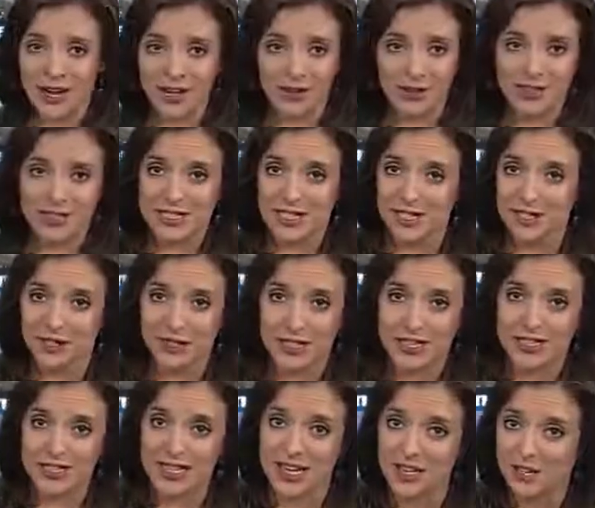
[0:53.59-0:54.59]
And you can see
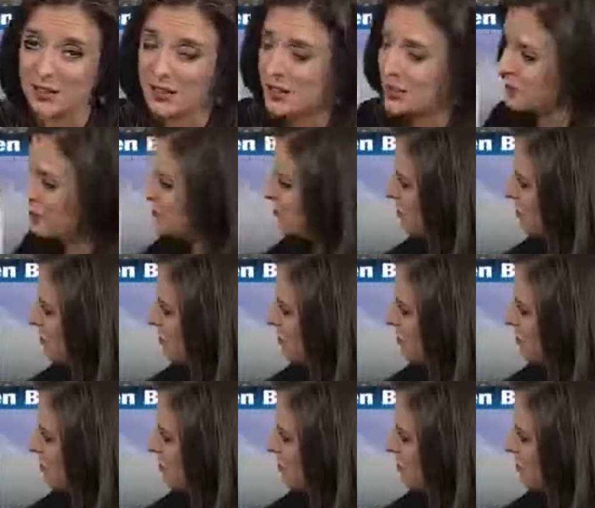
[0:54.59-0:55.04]
across the area,